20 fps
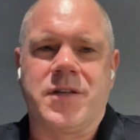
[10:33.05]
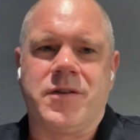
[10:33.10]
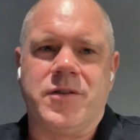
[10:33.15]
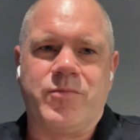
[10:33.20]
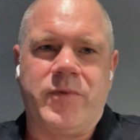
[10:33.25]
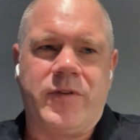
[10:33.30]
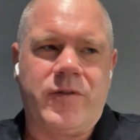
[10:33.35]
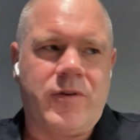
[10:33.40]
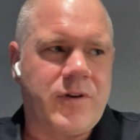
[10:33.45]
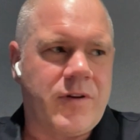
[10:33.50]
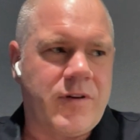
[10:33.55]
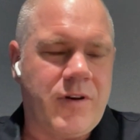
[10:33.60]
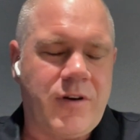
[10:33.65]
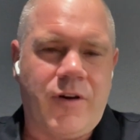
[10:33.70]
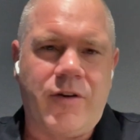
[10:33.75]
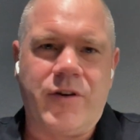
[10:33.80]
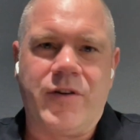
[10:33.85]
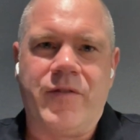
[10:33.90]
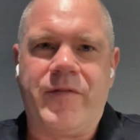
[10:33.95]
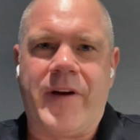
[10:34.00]
because we've got a
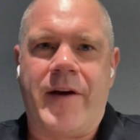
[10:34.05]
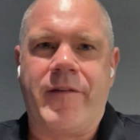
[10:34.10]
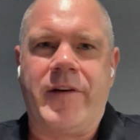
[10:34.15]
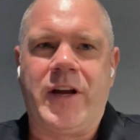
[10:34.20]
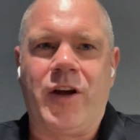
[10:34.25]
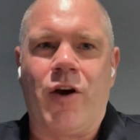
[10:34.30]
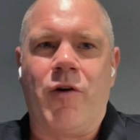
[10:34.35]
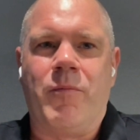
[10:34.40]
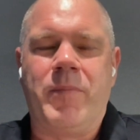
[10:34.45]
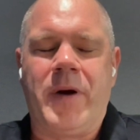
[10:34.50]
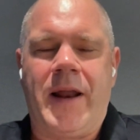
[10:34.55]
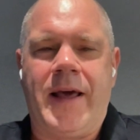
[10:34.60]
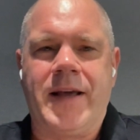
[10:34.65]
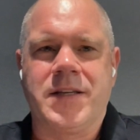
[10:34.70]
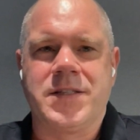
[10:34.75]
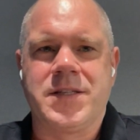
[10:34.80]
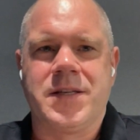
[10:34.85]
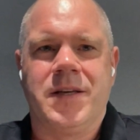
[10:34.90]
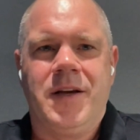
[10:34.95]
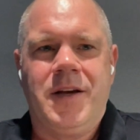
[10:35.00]
lot of very
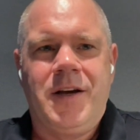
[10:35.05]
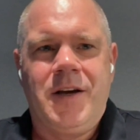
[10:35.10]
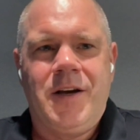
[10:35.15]
complex